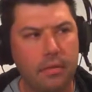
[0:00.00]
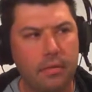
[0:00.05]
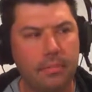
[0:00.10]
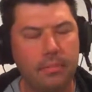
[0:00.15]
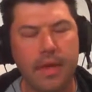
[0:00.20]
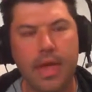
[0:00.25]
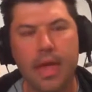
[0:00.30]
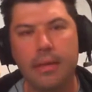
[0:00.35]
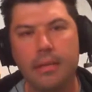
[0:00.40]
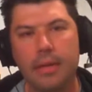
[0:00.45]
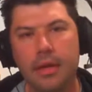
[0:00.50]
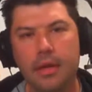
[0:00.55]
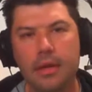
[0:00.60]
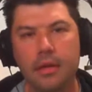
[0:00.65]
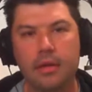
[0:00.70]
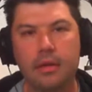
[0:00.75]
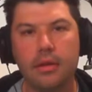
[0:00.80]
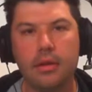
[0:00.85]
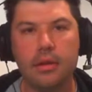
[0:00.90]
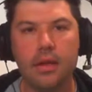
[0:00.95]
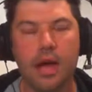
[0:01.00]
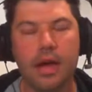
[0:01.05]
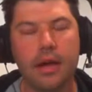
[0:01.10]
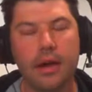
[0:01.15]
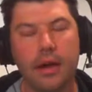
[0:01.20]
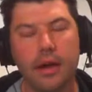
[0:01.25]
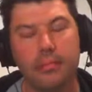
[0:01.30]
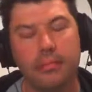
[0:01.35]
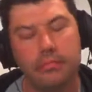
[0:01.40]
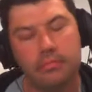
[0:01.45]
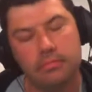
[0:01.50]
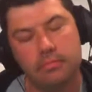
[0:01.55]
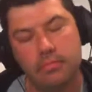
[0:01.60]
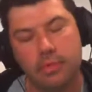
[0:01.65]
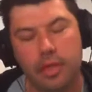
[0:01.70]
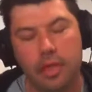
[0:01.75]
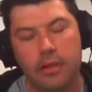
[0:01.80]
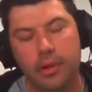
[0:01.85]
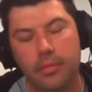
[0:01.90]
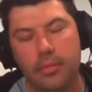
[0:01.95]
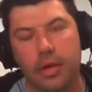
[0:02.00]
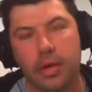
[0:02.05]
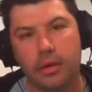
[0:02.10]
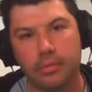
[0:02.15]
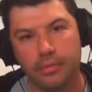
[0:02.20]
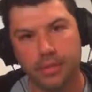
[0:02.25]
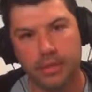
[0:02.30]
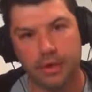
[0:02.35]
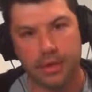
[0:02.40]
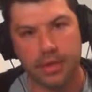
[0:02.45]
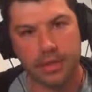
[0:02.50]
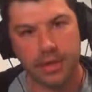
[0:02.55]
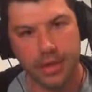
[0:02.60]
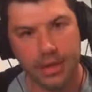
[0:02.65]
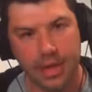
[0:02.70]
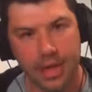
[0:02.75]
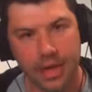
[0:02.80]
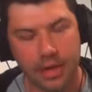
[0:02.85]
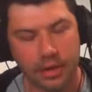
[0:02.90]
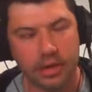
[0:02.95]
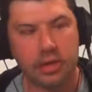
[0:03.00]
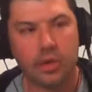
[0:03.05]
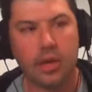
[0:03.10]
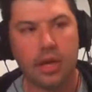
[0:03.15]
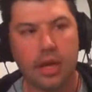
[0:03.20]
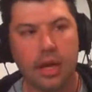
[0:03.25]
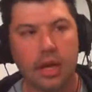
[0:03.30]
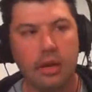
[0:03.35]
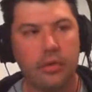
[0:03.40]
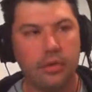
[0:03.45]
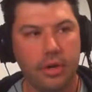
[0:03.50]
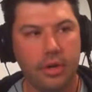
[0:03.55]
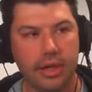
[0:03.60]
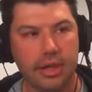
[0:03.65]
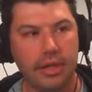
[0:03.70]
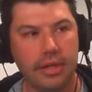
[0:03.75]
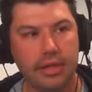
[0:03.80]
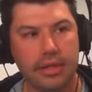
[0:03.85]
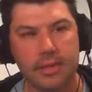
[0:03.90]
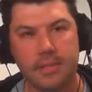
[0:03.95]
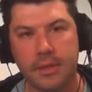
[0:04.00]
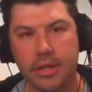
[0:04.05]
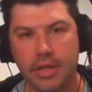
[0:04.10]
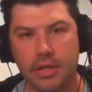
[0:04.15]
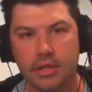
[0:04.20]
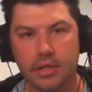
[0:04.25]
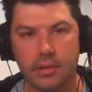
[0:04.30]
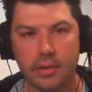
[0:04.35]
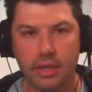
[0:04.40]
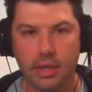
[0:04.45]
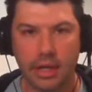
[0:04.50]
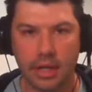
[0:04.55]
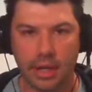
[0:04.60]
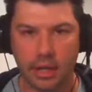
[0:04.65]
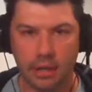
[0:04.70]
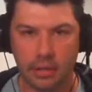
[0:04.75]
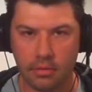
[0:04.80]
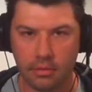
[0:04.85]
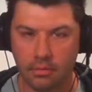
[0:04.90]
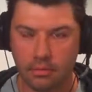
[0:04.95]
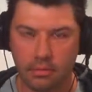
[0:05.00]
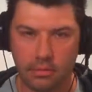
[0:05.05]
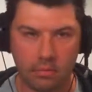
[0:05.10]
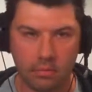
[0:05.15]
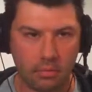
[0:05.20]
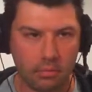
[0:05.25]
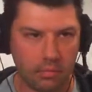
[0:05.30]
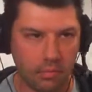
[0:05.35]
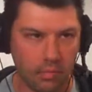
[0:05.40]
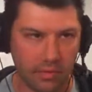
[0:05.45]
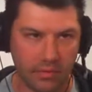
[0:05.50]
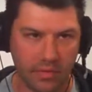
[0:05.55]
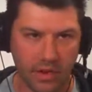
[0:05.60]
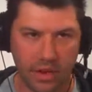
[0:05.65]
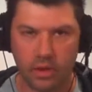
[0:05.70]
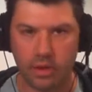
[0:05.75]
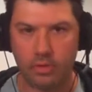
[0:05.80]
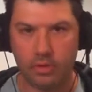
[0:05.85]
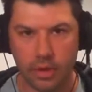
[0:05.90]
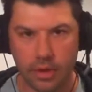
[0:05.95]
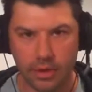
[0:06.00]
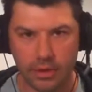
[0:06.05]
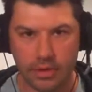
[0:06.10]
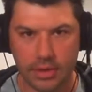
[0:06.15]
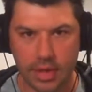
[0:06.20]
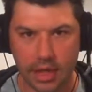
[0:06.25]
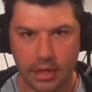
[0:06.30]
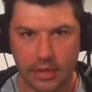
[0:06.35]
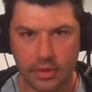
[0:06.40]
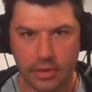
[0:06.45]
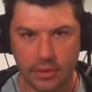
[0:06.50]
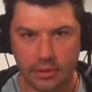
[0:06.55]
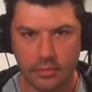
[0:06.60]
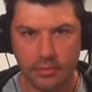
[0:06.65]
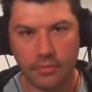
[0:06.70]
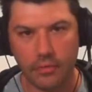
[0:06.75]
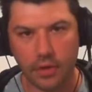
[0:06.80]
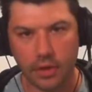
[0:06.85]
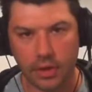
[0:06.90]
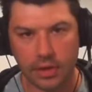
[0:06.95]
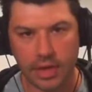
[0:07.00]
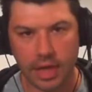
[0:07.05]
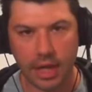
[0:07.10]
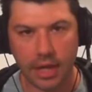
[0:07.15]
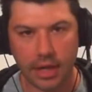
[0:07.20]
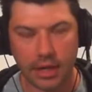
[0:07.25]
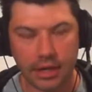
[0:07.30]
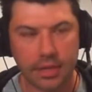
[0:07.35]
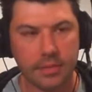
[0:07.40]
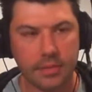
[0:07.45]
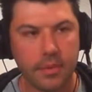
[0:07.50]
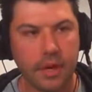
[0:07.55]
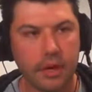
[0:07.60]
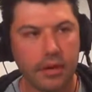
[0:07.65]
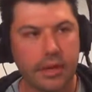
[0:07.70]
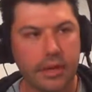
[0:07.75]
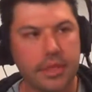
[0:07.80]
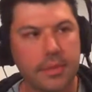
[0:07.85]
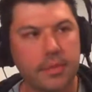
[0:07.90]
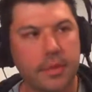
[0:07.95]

Yeah, I'm not personally down there, so I can't really speak to it in the very real sense of first-hand experience.